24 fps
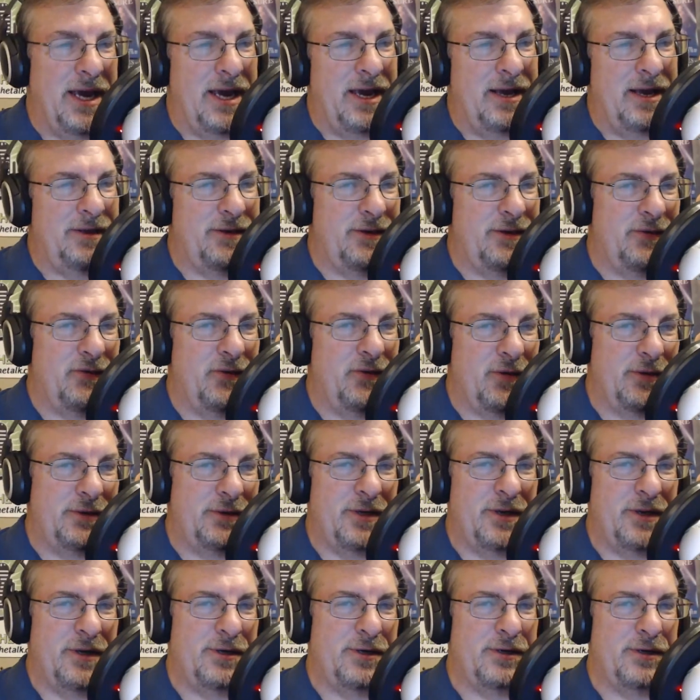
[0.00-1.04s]
is his first
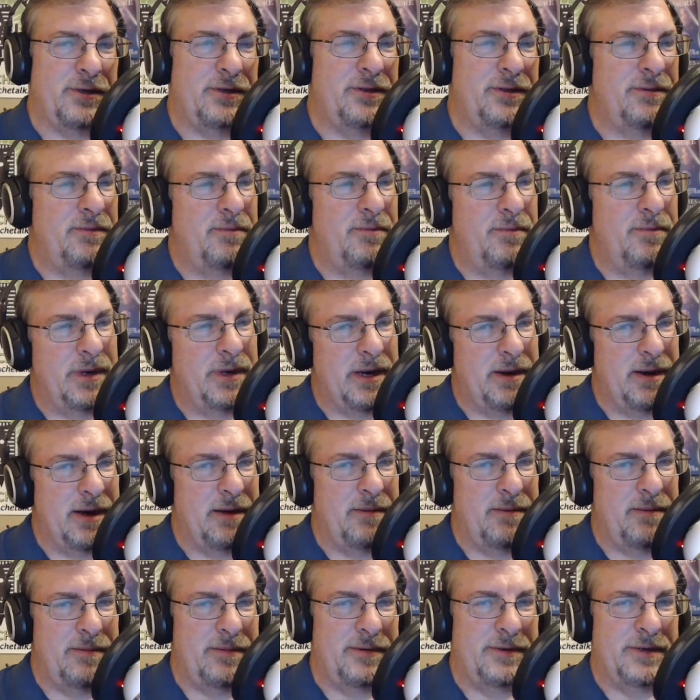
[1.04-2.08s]
initial.
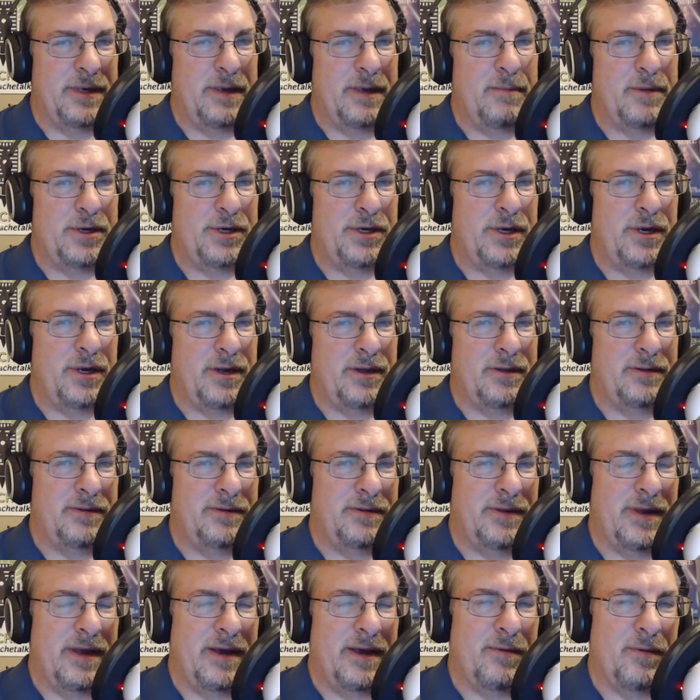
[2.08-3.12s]
C Michelle.
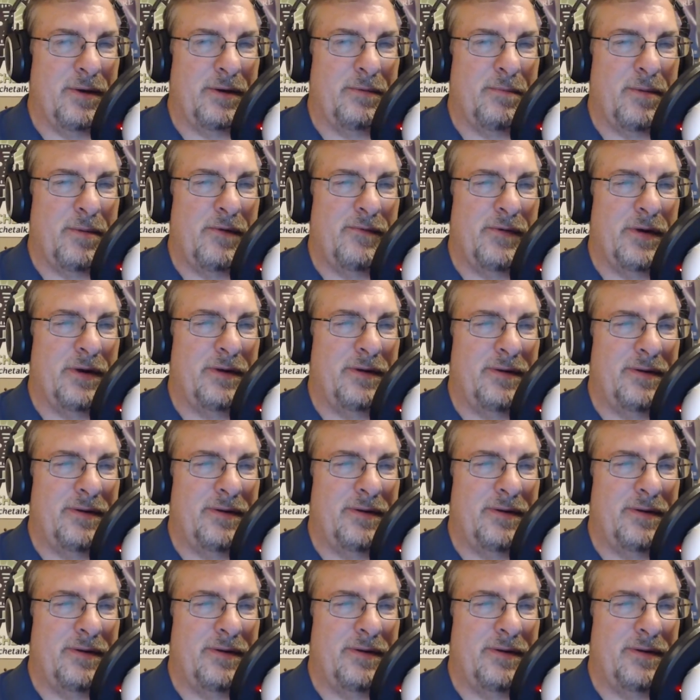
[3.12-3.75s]
Yeah, it worked perfect.